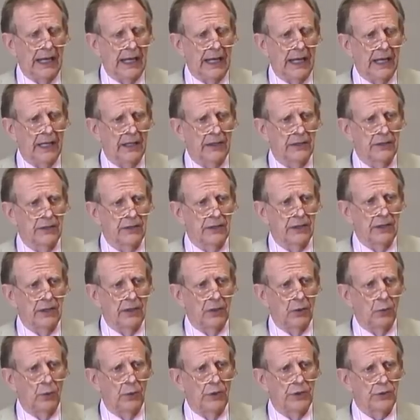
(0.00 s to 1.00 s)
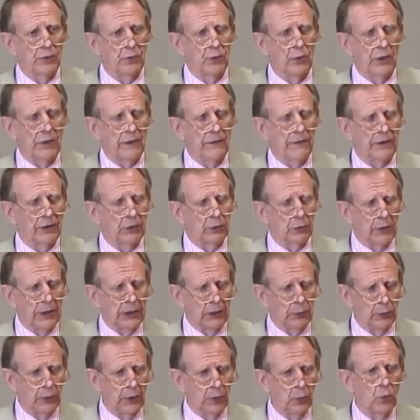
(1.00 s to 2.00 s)
and was one of the
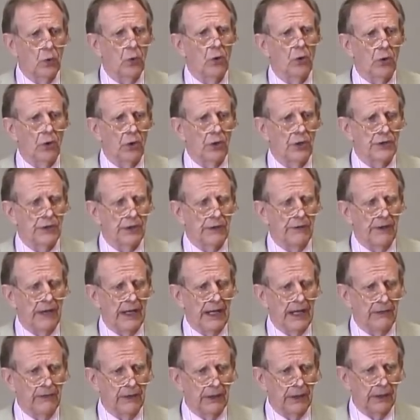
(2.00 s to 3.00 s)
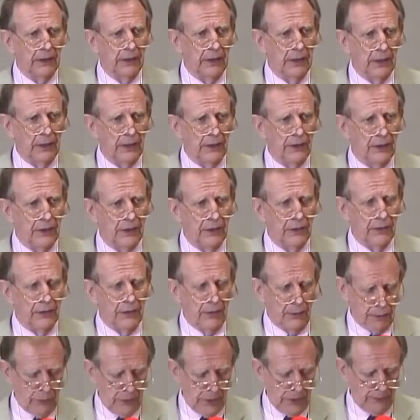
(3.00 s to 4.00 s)
great rewards of having
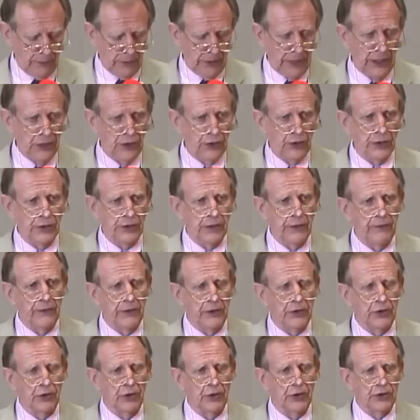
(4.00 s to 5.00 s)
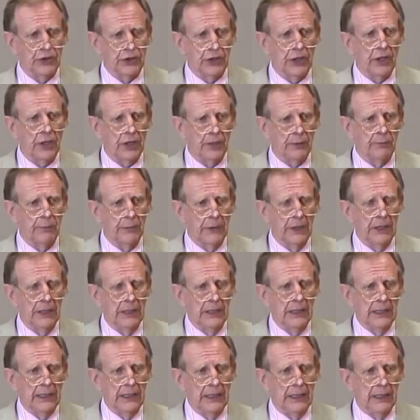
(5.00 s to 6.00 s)
the revelations of the church come
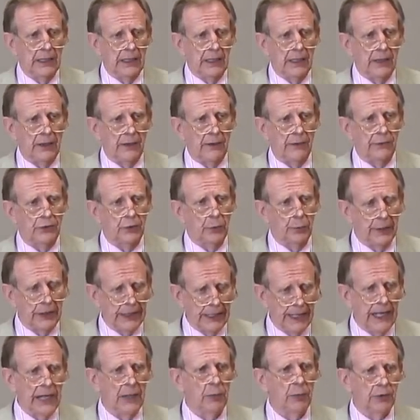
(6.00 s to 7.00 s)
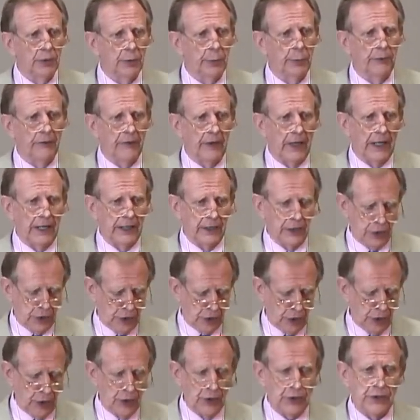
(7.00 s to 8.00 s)
to be able to provide a
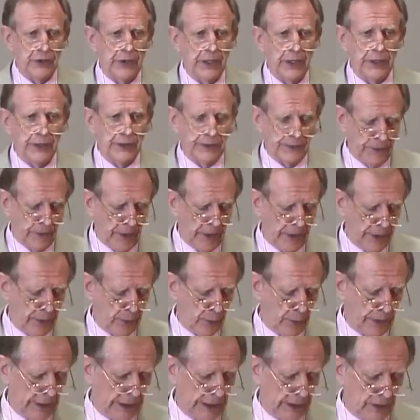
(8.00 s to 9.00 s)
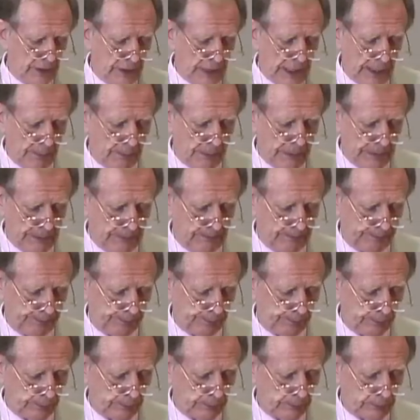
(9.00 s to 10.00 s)
church that his father would accept.
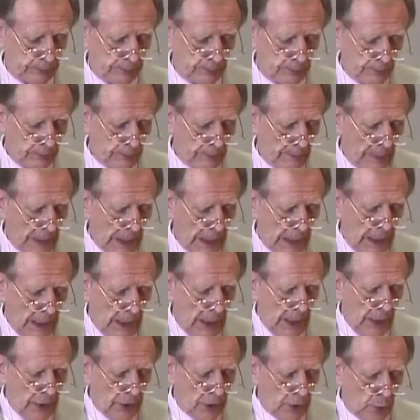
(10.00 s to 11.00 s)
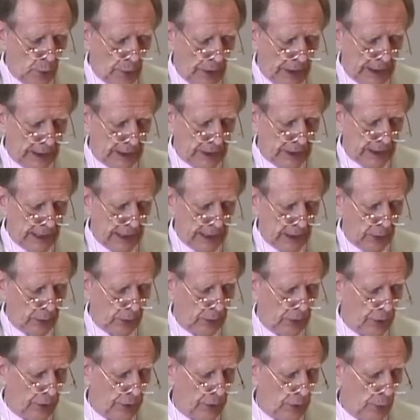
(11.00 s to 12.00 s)
To what
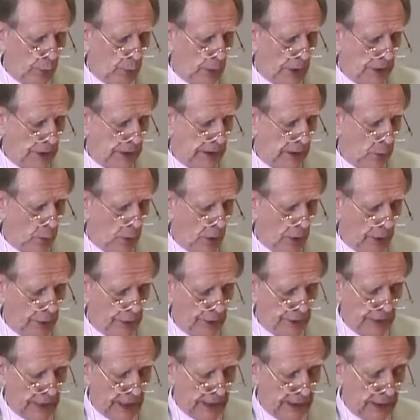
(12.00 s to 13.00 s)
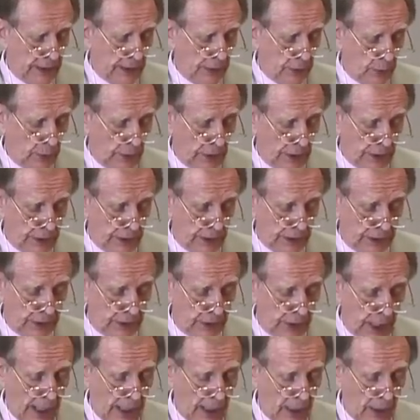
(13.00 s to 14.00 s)
extent could the Wesley Walters 1826